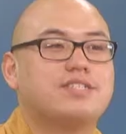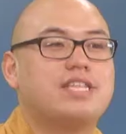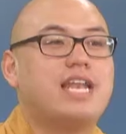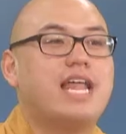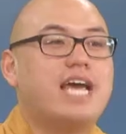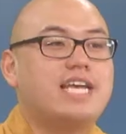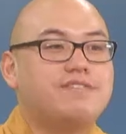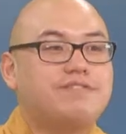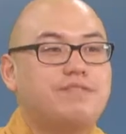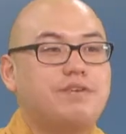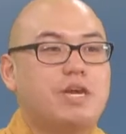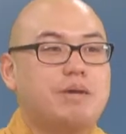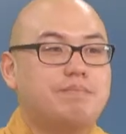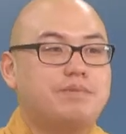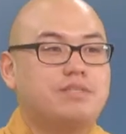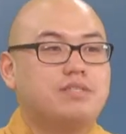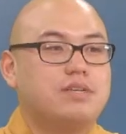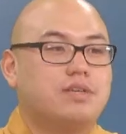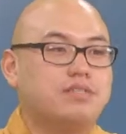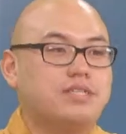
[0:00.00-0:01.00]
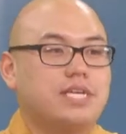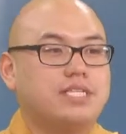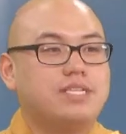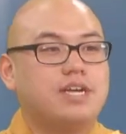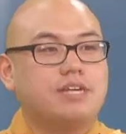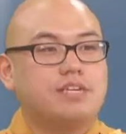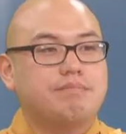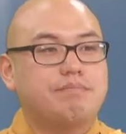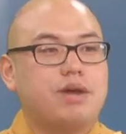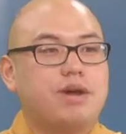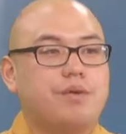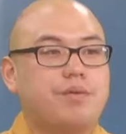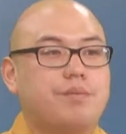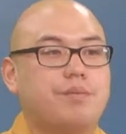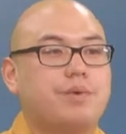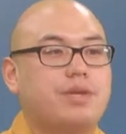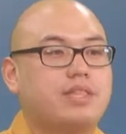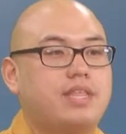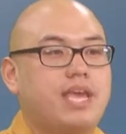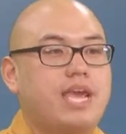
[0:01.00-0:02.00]
the last few episodes, I talked about
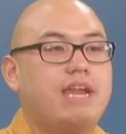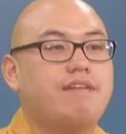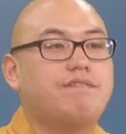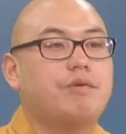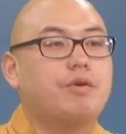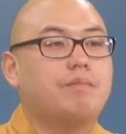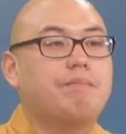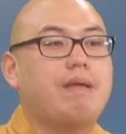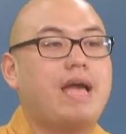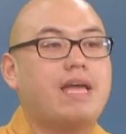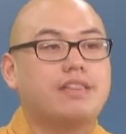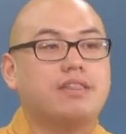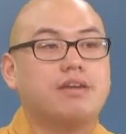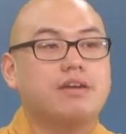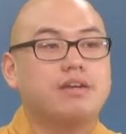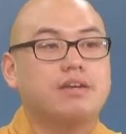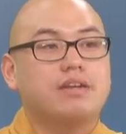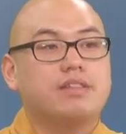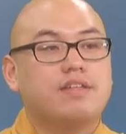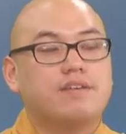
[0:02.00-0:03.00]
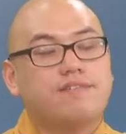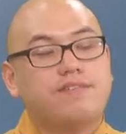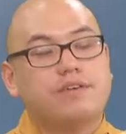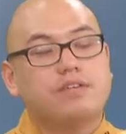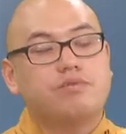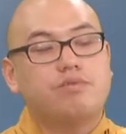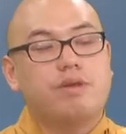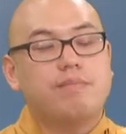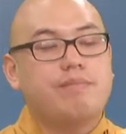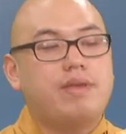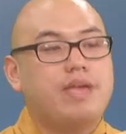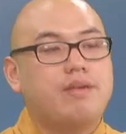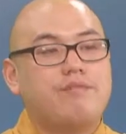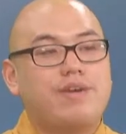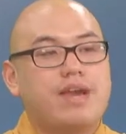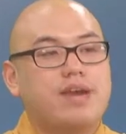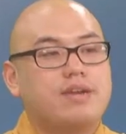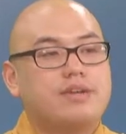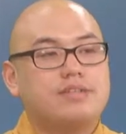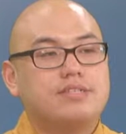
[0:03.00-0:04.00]
what the Eightfold Path are. The first one being
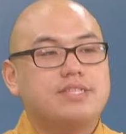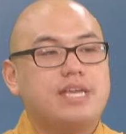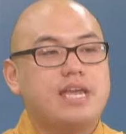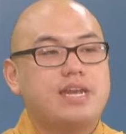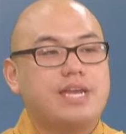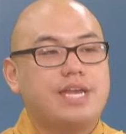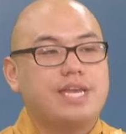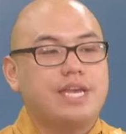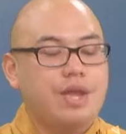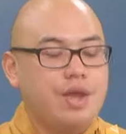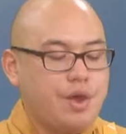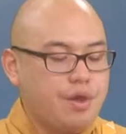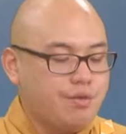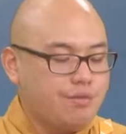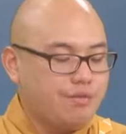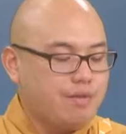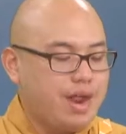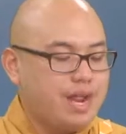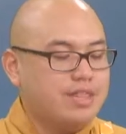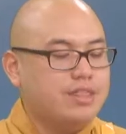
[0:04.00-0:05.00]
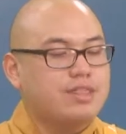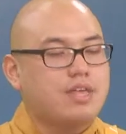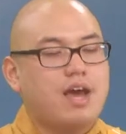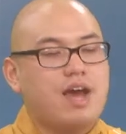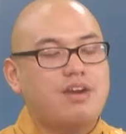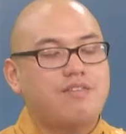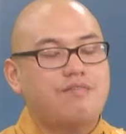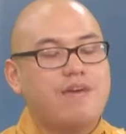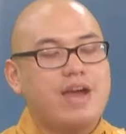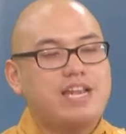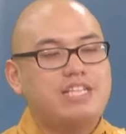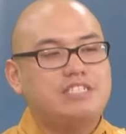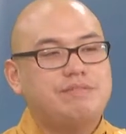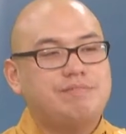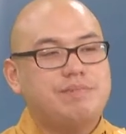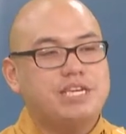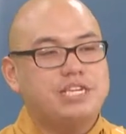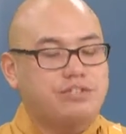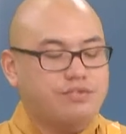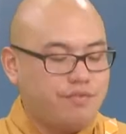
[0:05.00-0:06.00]
right understanding, right thought, right
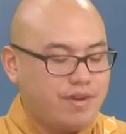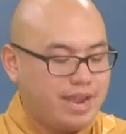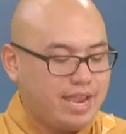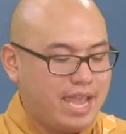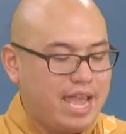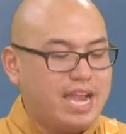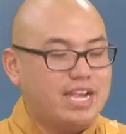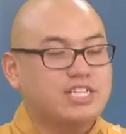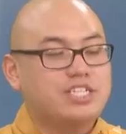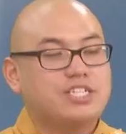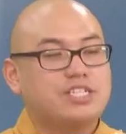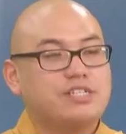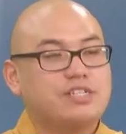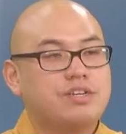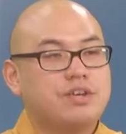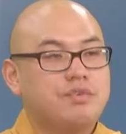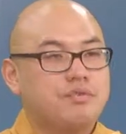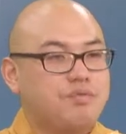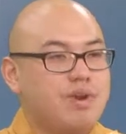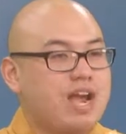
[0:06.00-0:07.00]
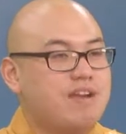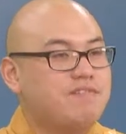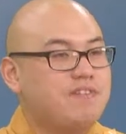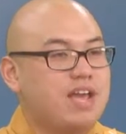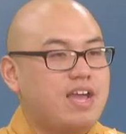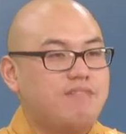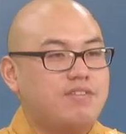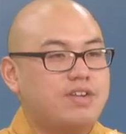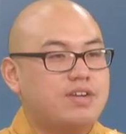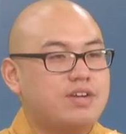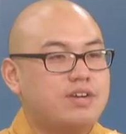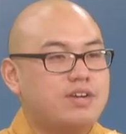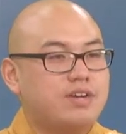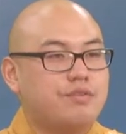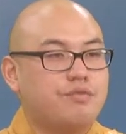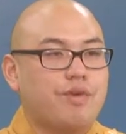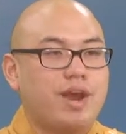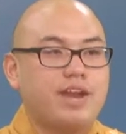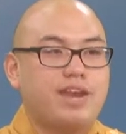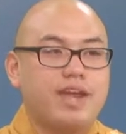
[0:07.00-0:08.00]
speech, right action, right livelihood,
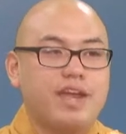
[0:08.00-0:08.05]
right